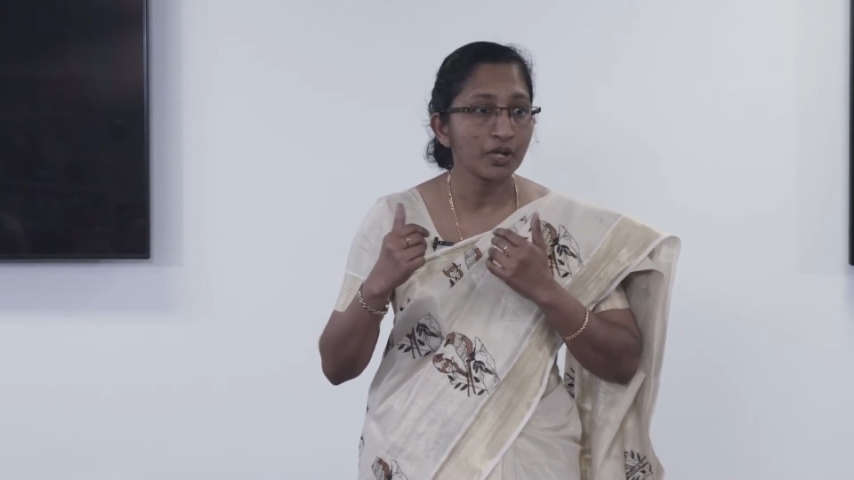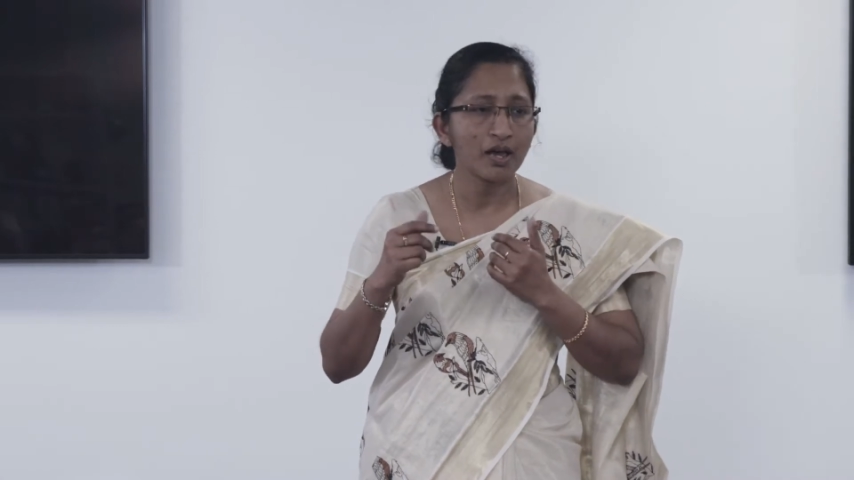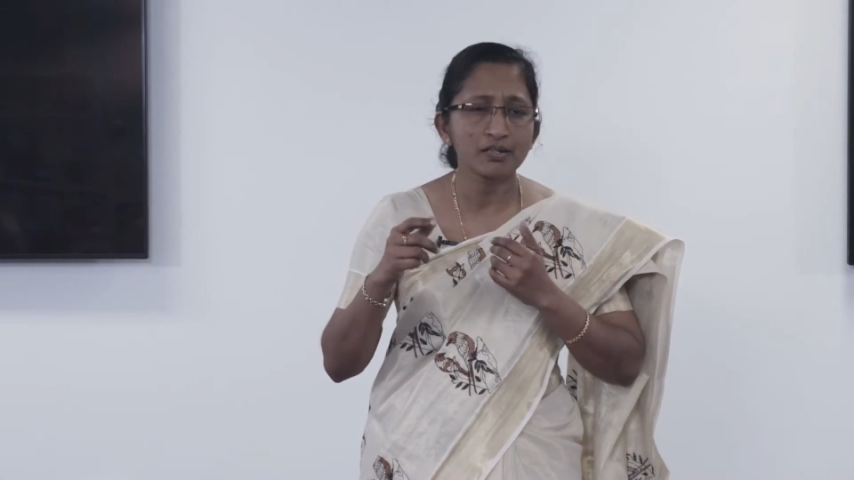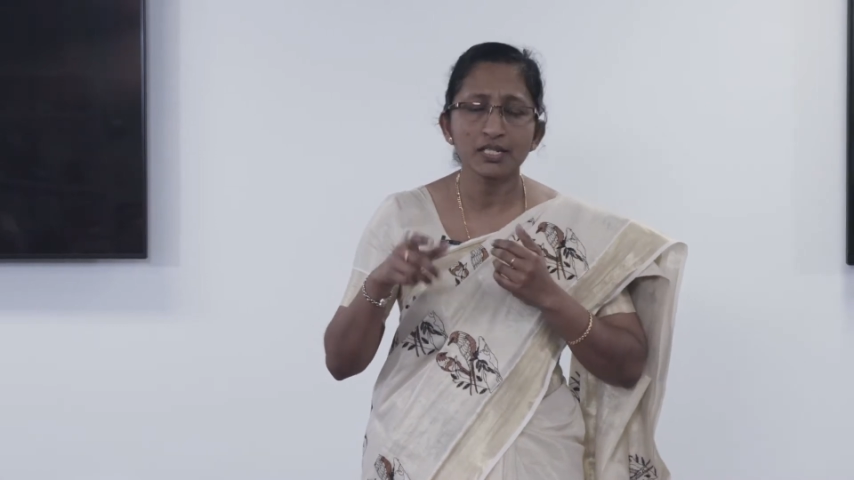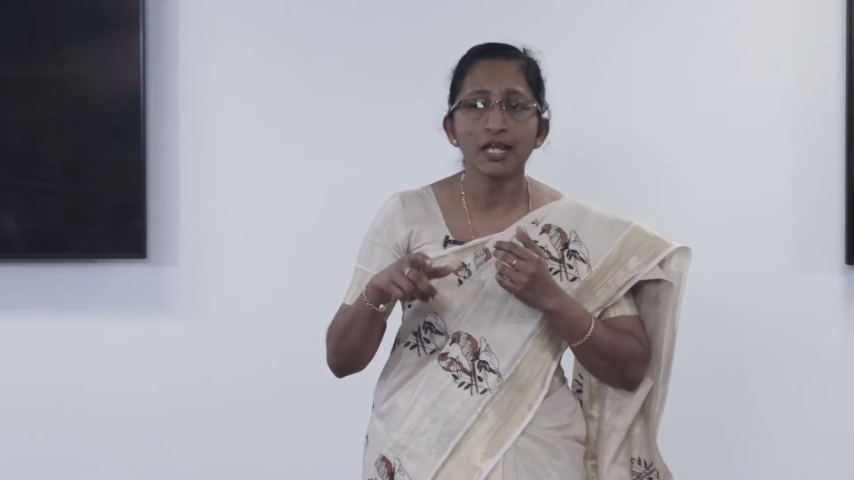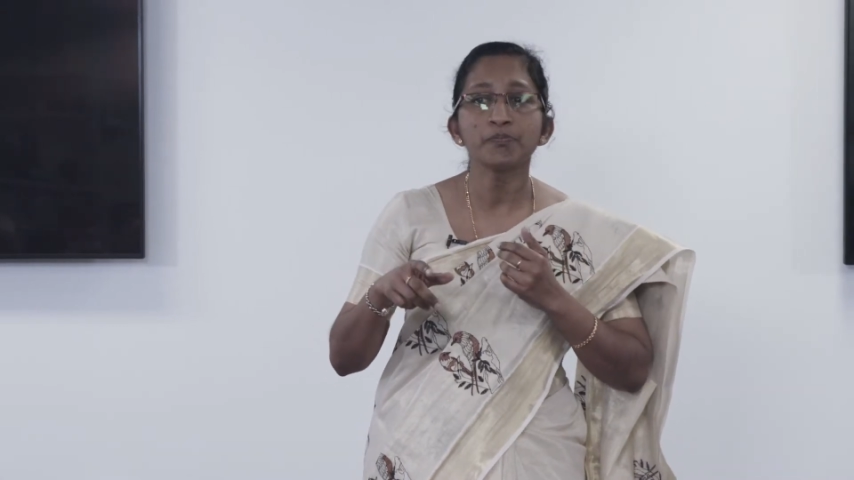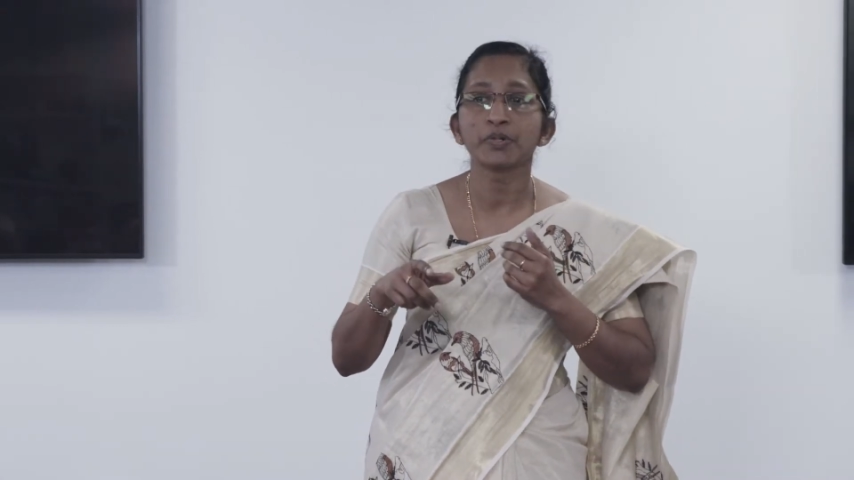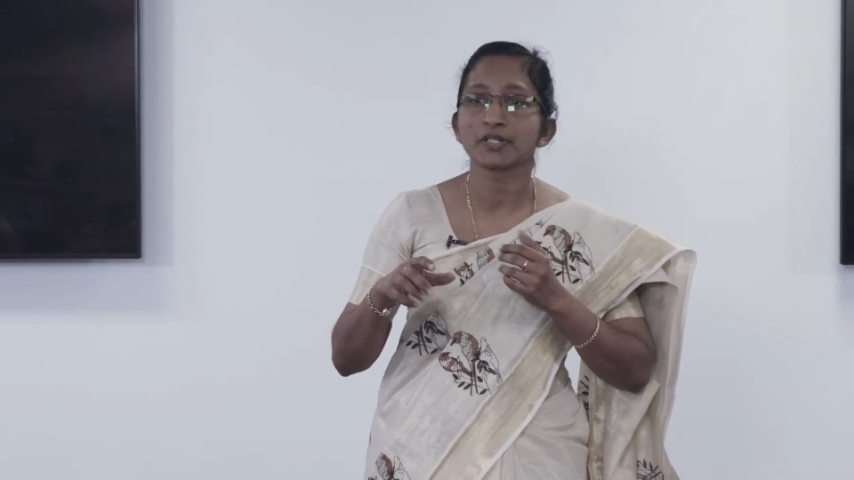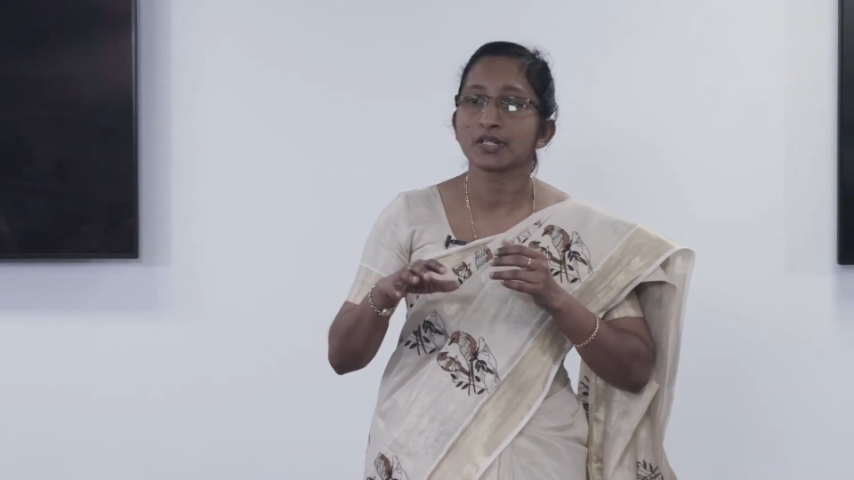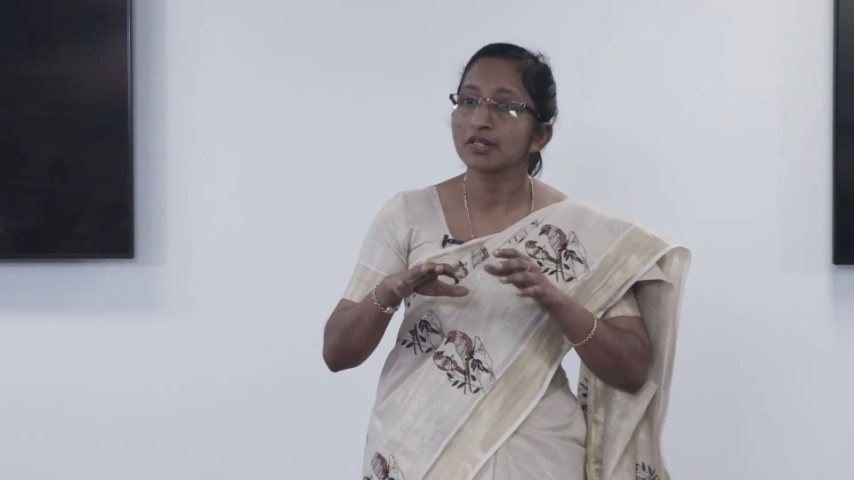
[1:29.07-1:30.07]
and
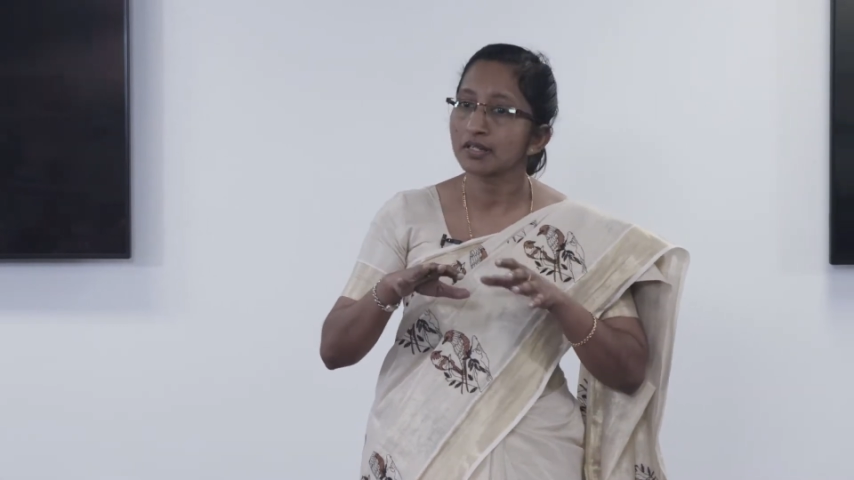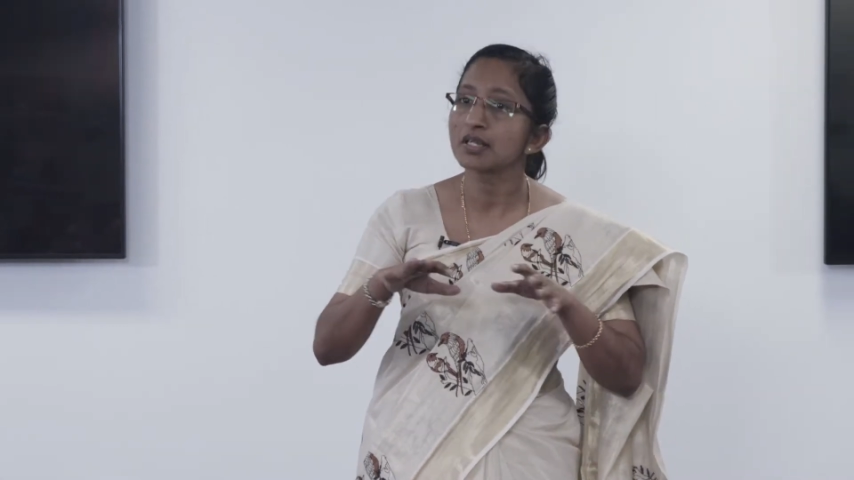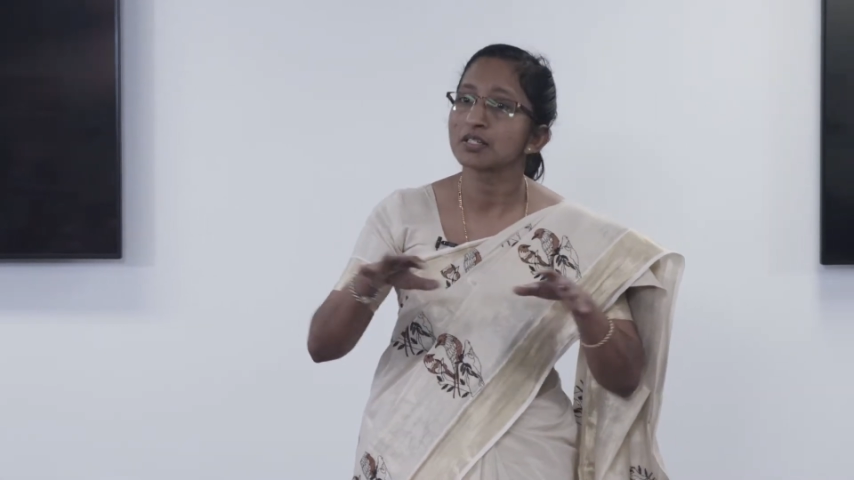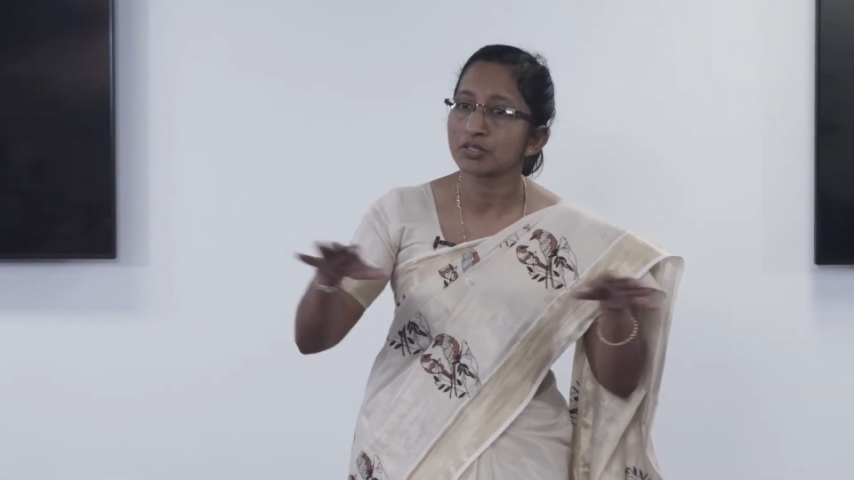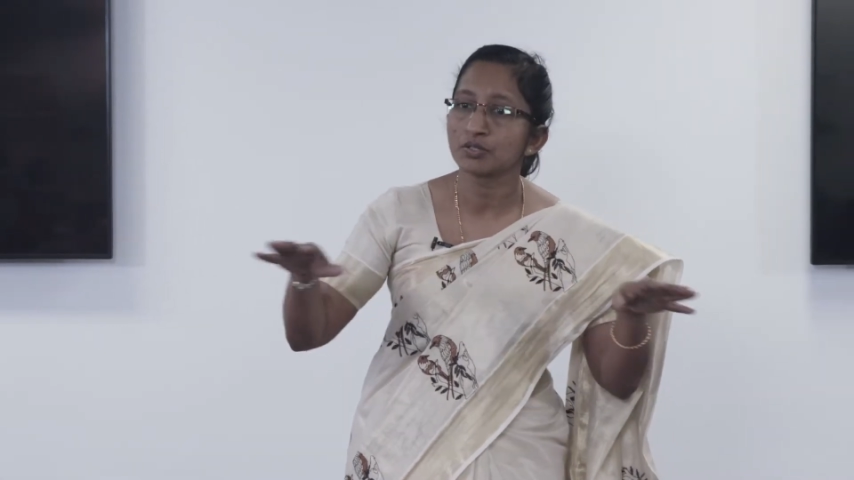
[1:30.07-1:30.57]
10% is